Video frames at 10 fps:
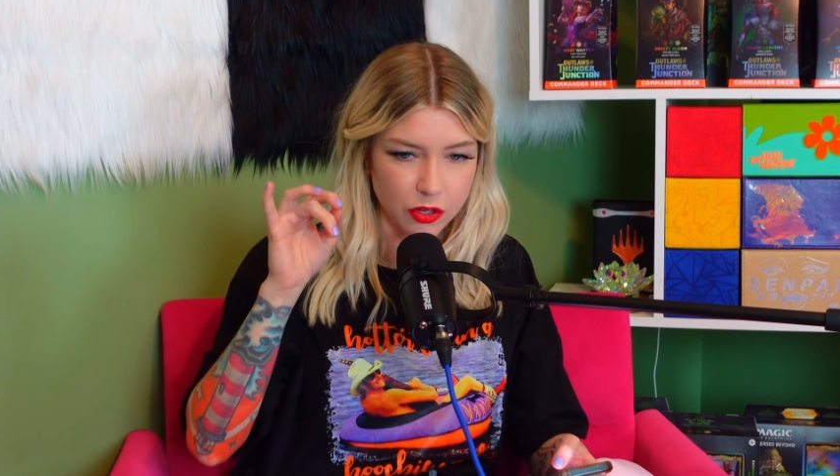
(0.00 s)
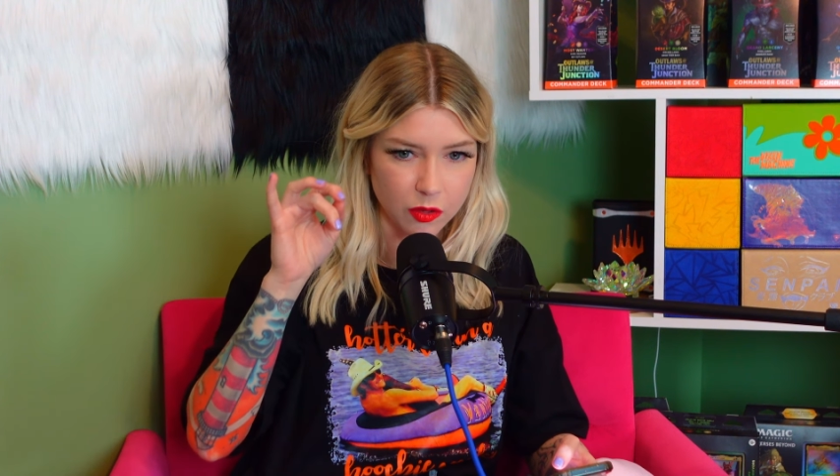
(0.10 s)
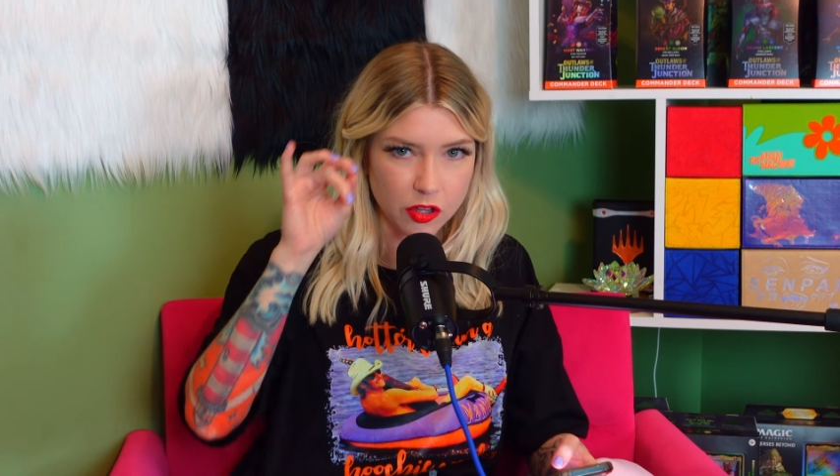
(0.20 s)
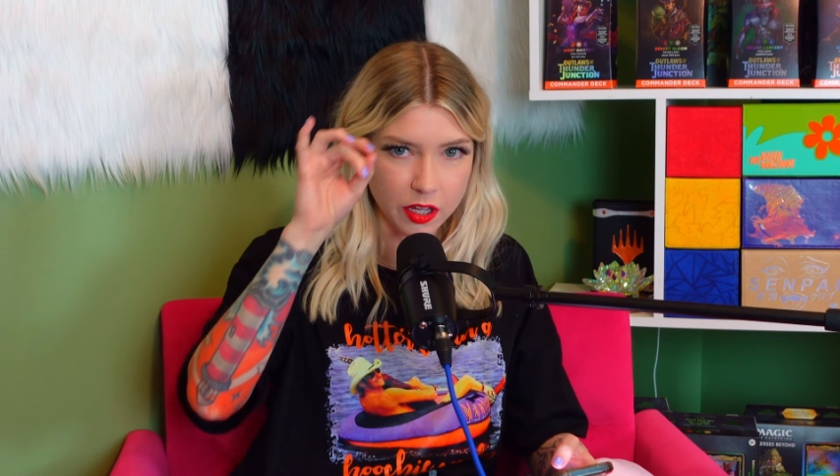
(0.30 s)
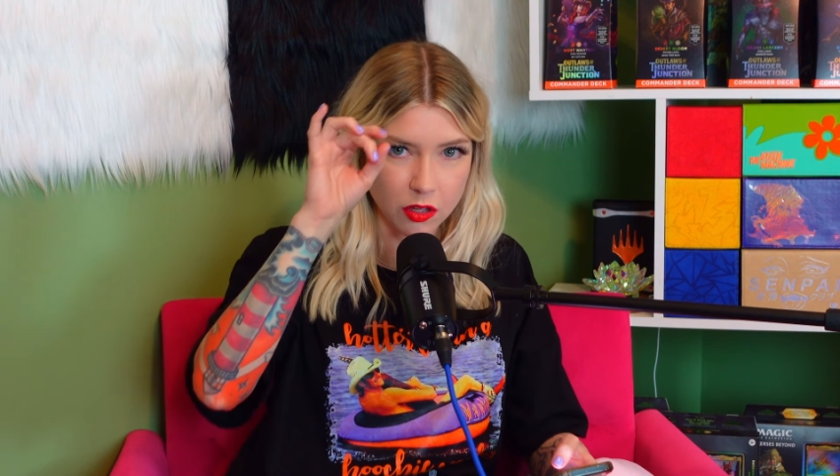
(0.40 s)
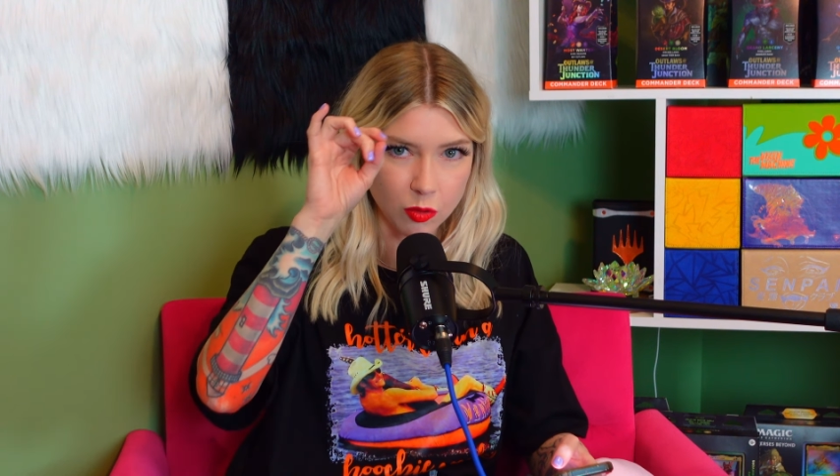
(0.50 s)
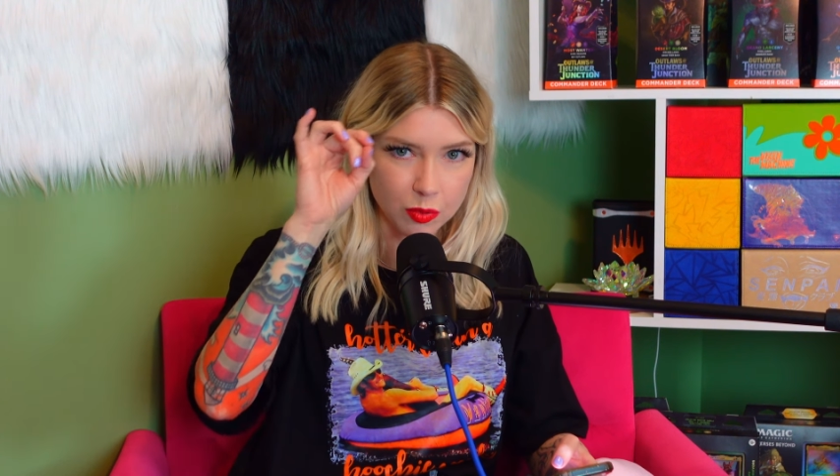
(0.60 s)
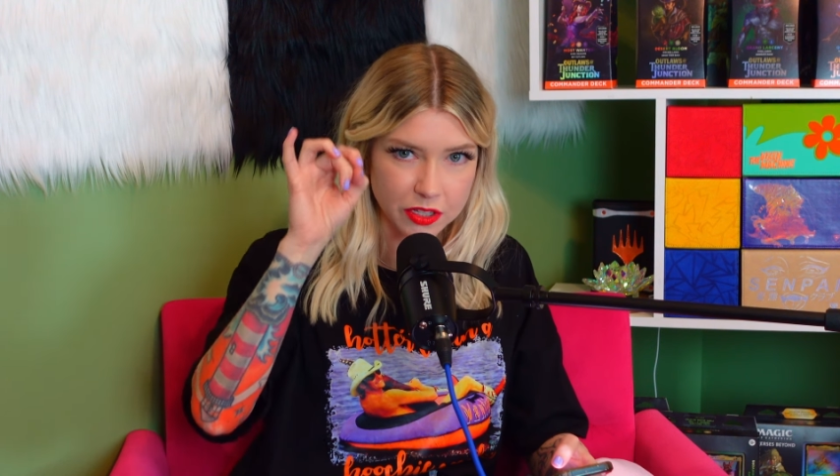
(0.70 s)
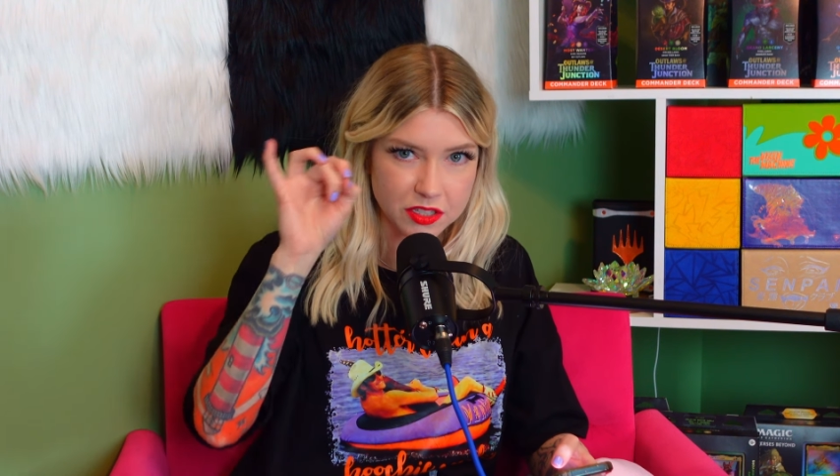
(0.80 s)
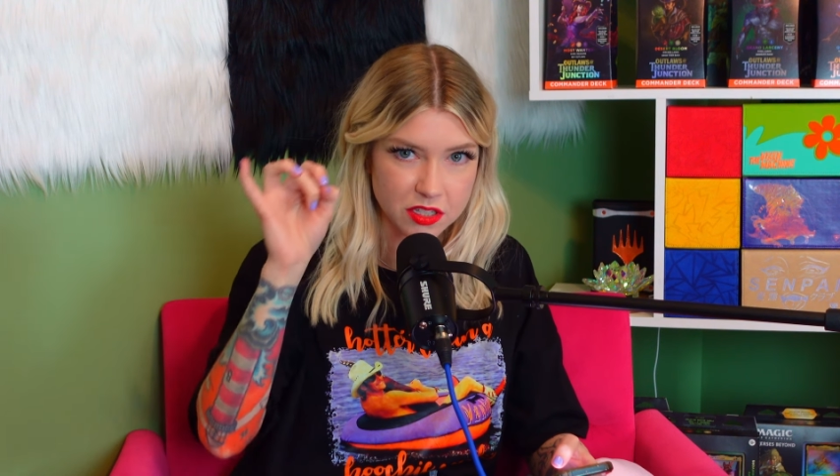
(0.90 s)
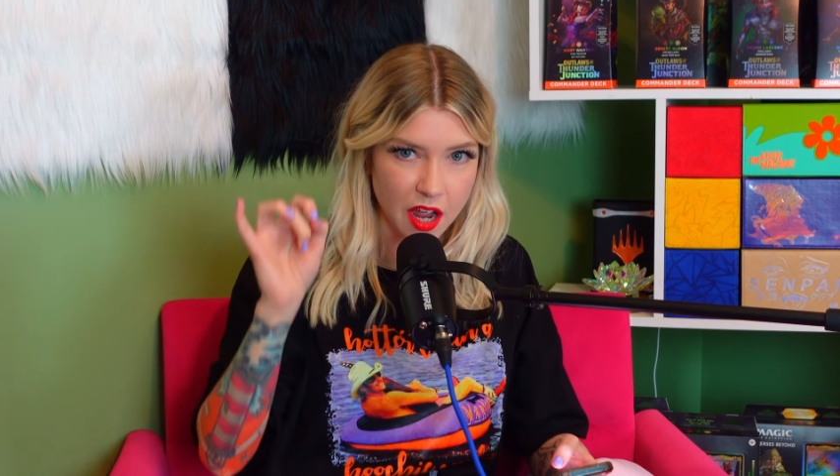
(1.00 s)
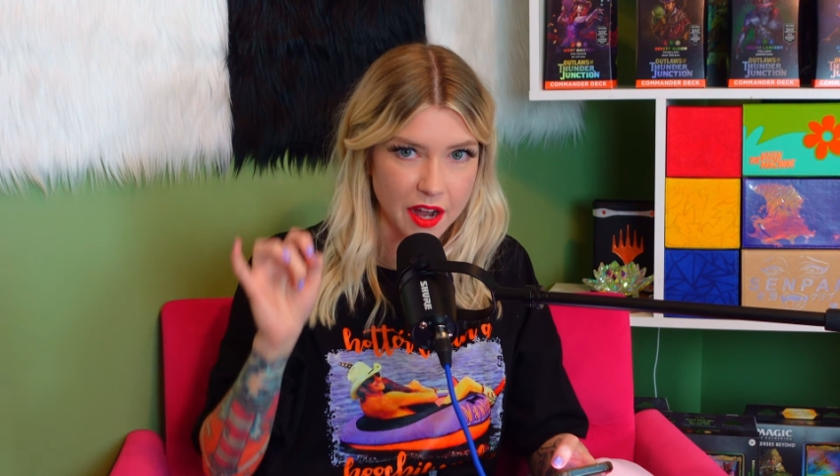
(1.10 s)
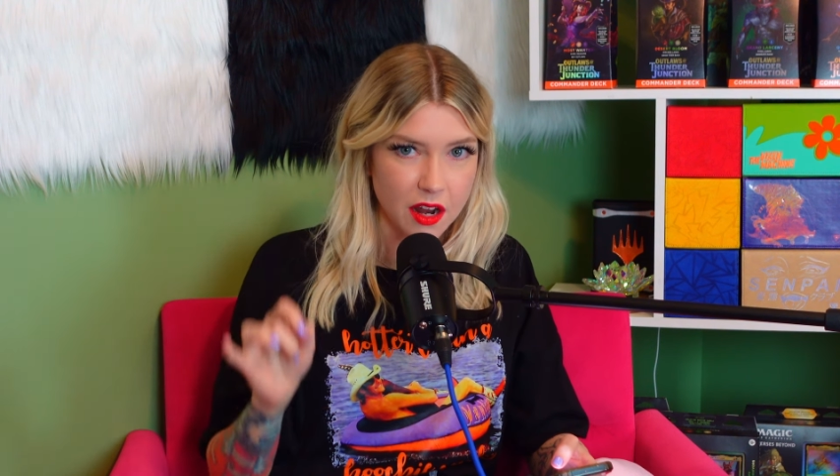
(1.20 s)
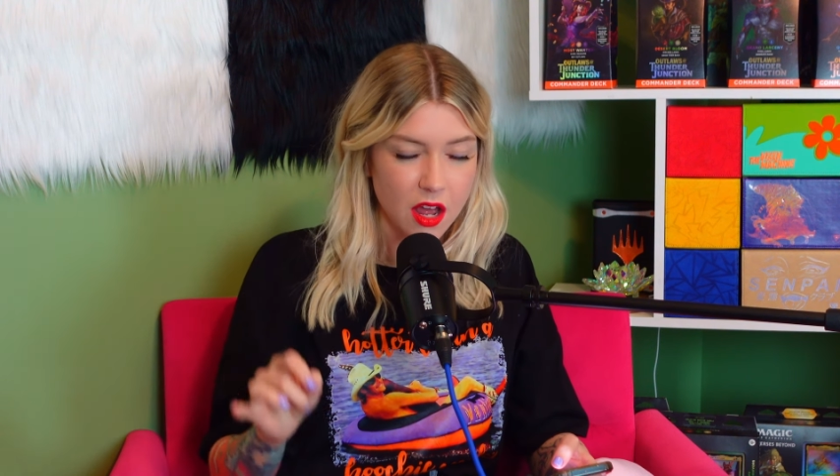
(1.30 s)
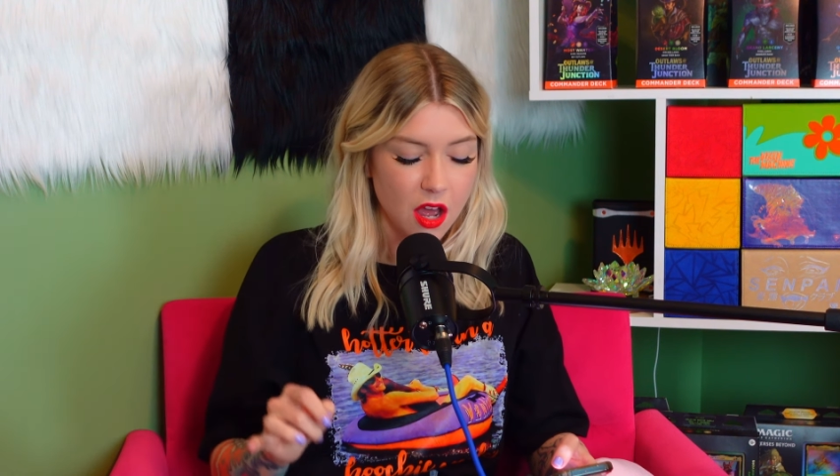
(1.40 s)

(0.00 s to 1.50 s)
It looks like a little plus sign.